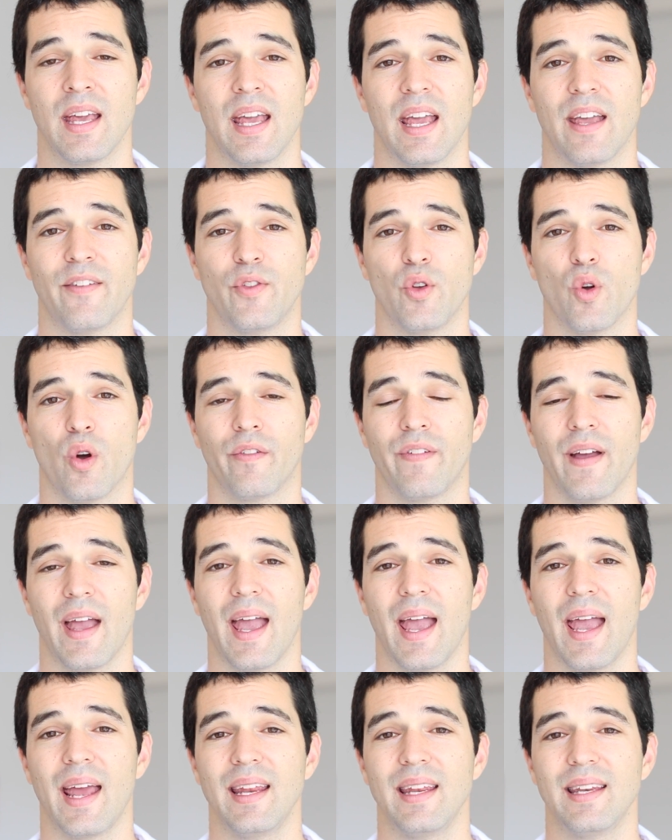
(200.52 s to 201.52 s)
If you have
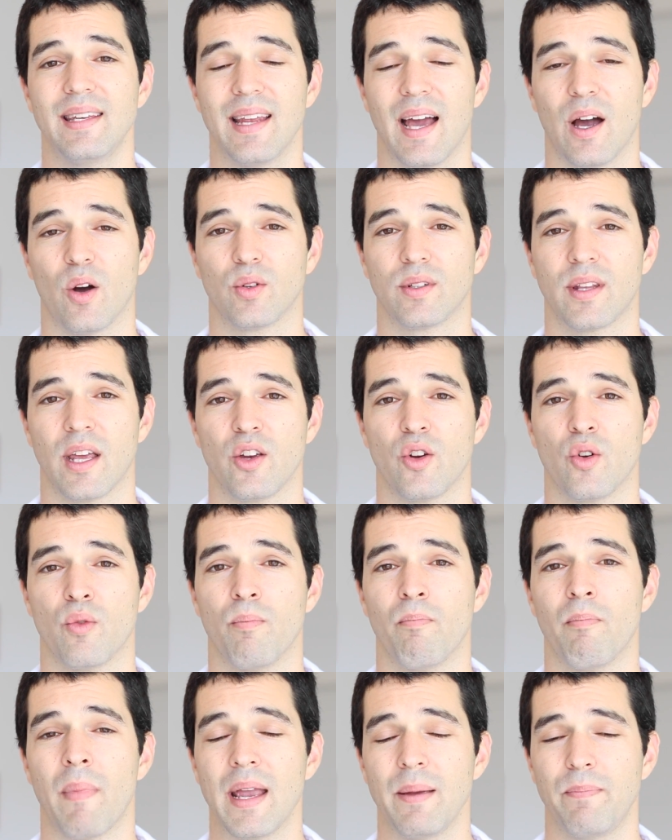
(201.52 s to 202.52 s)
any doubt that you
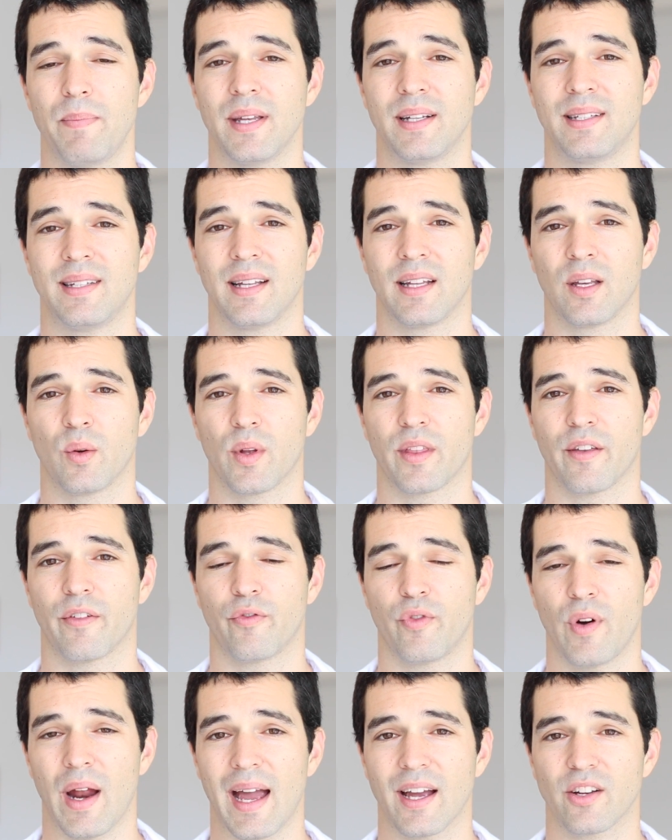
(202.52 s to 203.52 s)
might be dealing with a
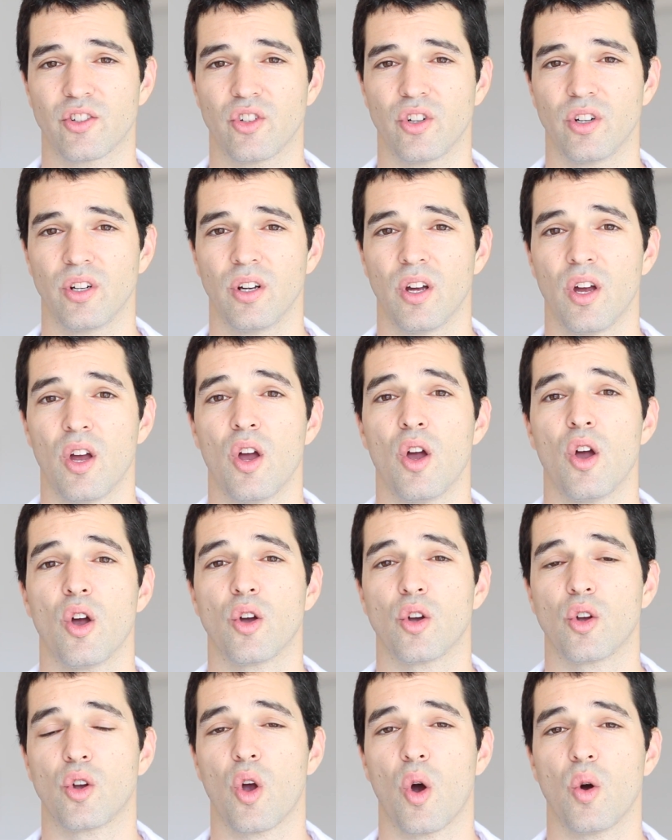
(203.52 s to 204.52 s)
fracture,
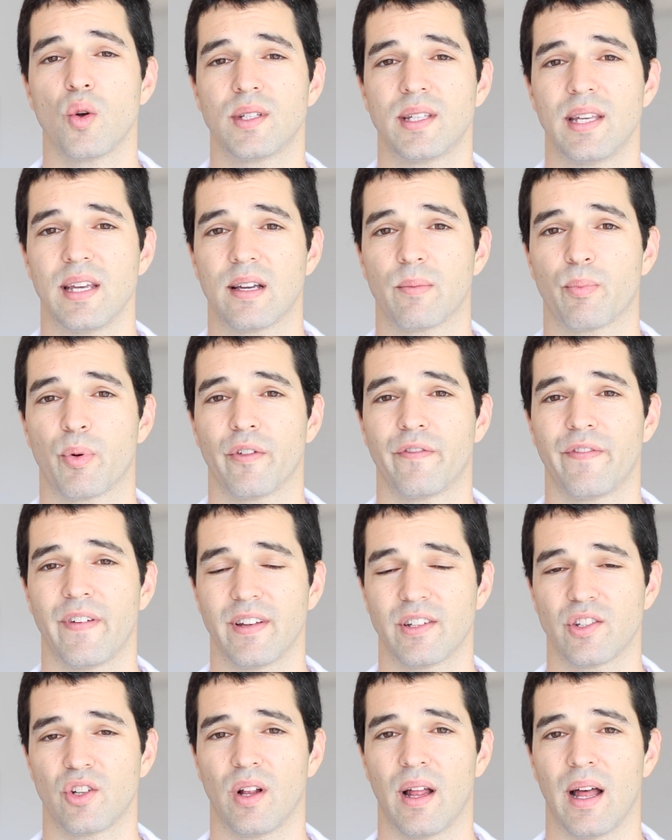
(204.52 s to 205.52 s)
go seek
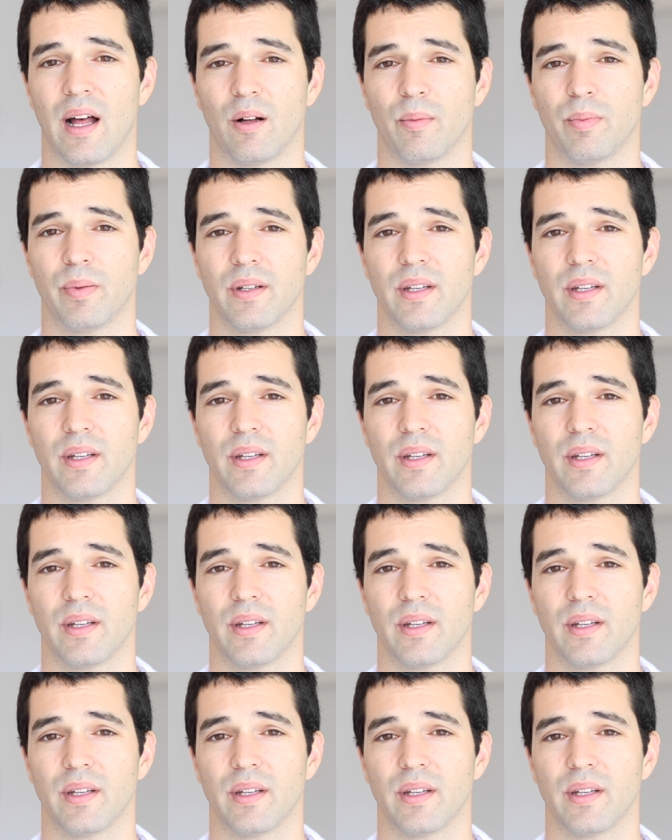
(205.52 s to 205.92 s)
professional help